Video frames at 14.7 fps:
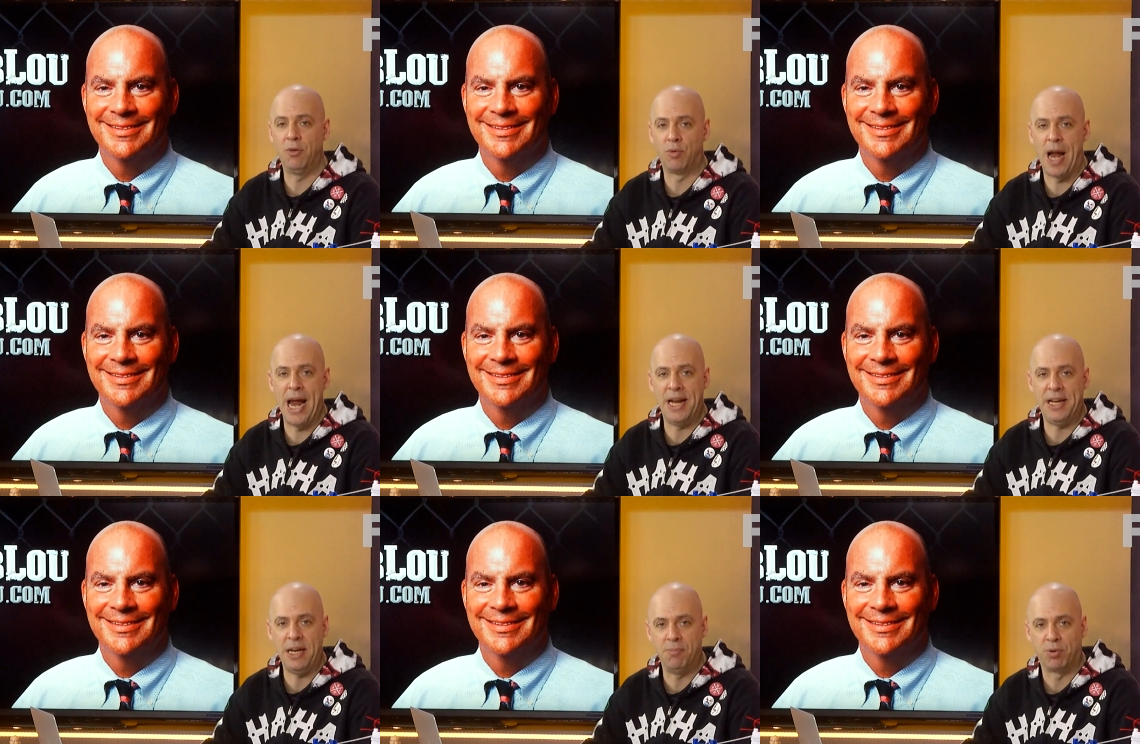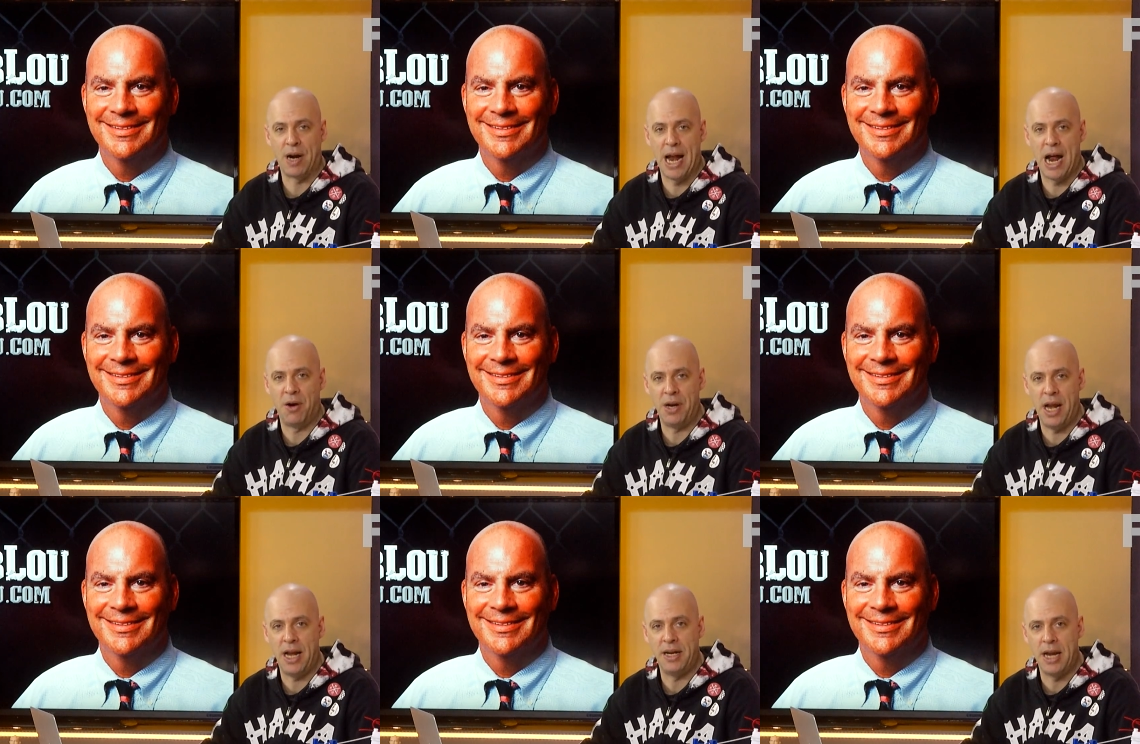Speaker 1: Randy
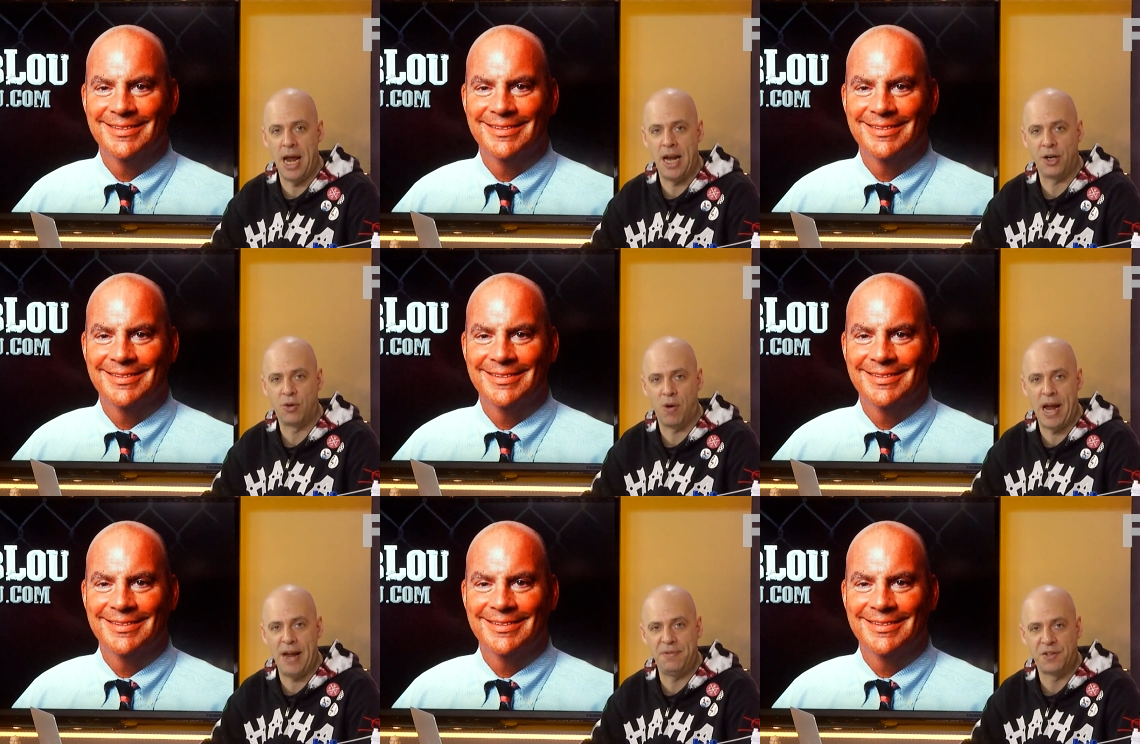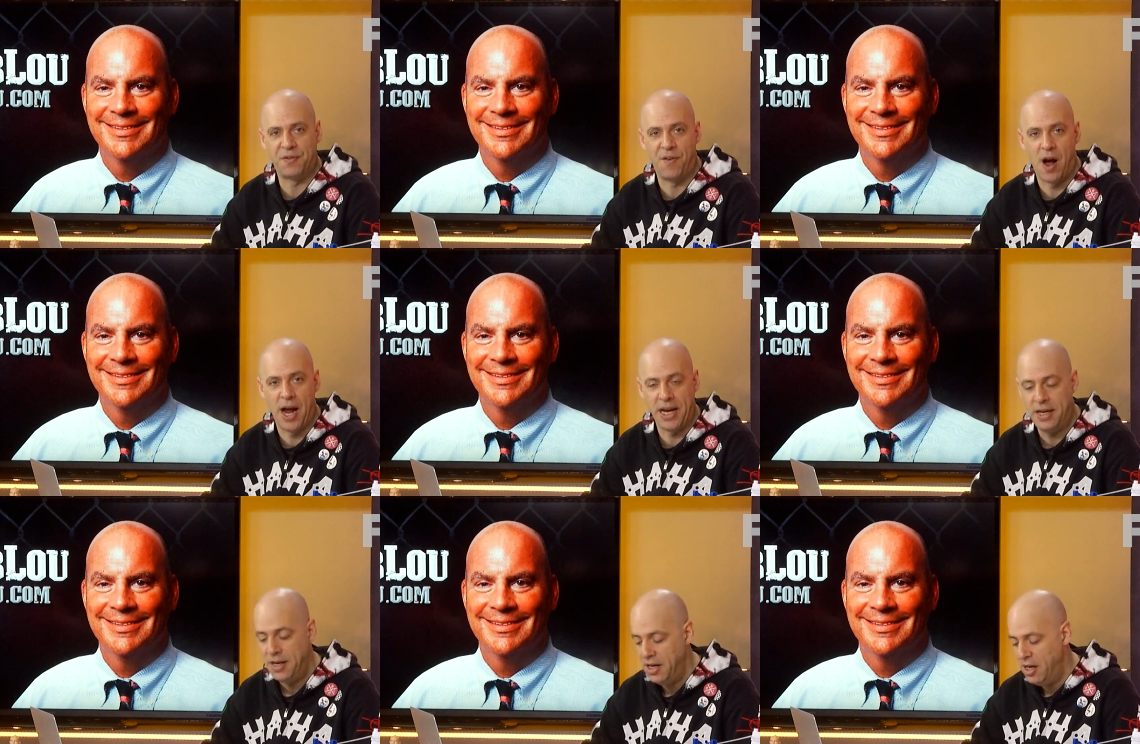Brown and, and the Graves
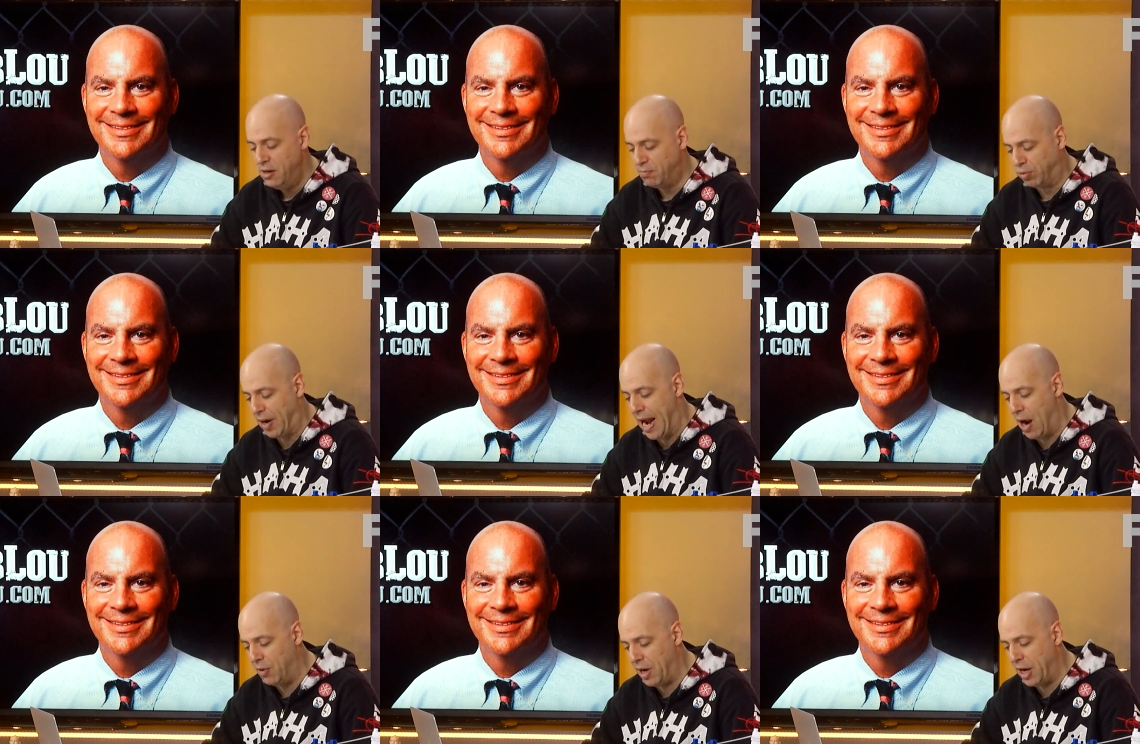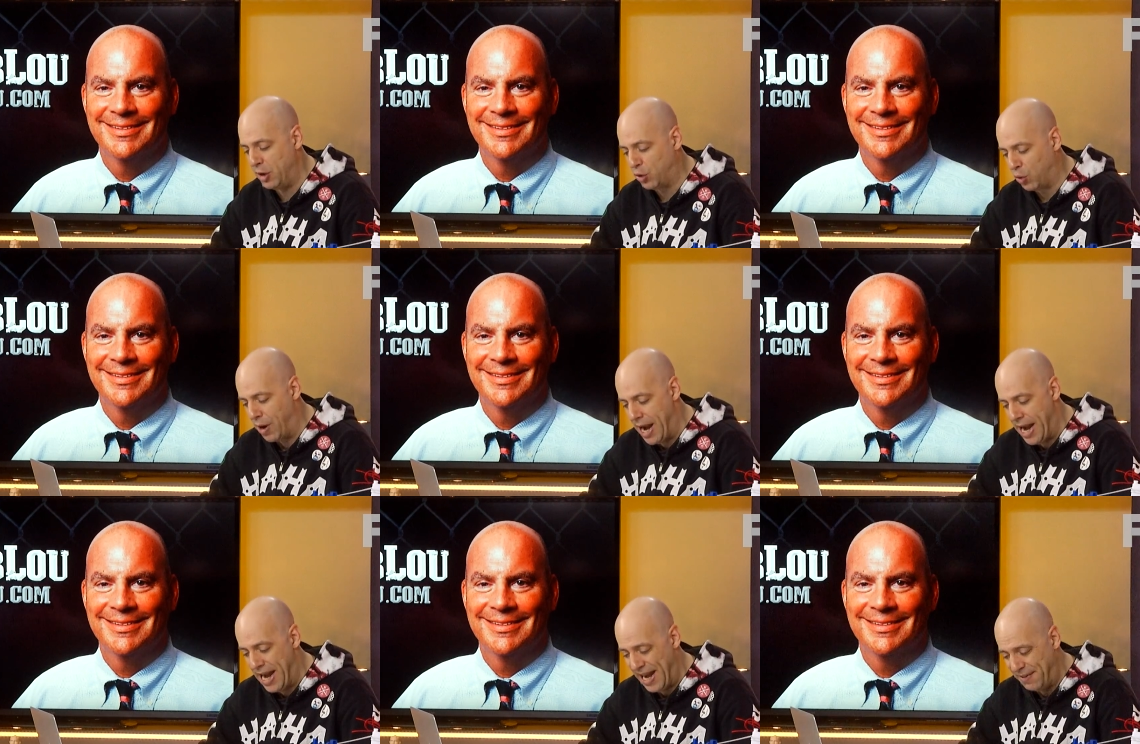fight, Brown and
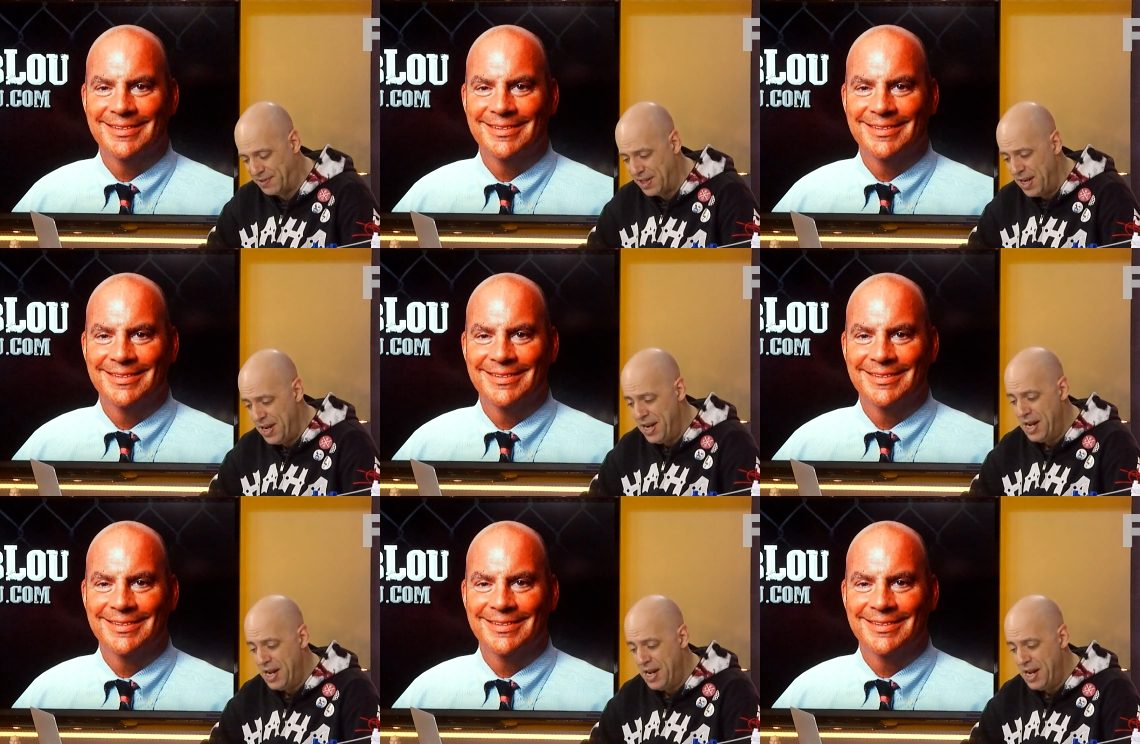Graves